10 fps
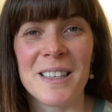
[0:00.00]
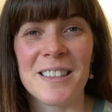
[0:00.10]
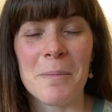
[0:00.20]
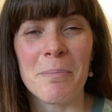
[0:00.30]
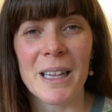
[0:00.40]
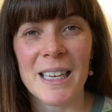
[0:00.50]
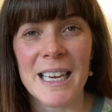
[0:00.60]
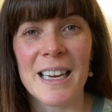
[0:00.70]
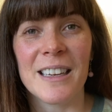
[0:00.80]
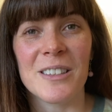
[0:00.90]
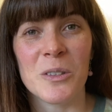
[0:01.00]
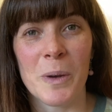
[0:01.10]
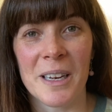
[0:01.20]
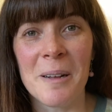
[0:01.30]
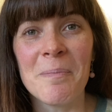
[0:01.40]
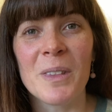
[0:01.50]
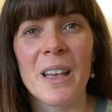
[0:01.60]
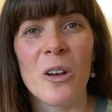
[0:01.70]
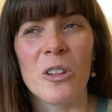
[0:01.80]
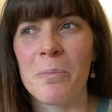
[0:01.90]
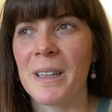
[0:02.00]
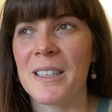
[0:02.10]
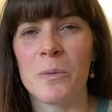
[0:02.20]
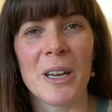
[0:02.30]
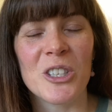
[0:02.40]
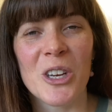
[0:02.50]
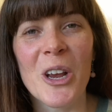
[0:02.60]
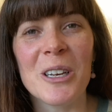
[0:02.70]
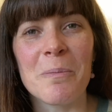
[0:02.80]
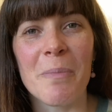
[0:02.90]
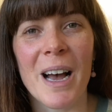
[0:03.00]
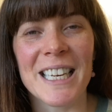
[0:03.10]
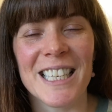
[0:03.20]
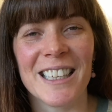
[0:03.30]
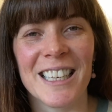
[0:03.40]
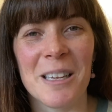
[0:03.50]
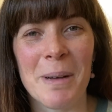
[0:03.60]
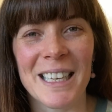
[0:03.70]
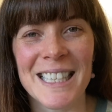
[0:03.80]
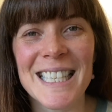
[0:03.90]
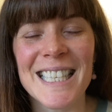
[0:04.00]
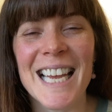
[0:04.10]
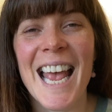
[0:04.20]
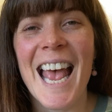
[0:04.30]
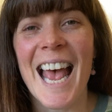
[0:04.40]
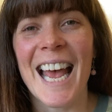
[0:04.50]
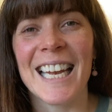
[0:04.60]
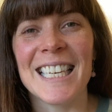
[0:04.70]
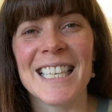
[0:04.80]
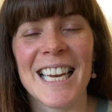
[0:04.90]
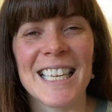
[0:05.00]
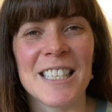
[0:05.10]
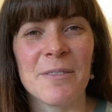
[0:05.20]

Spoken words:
It's the Billy sweater or the Billy sweatshirt by Tilly and the Buttons, and it's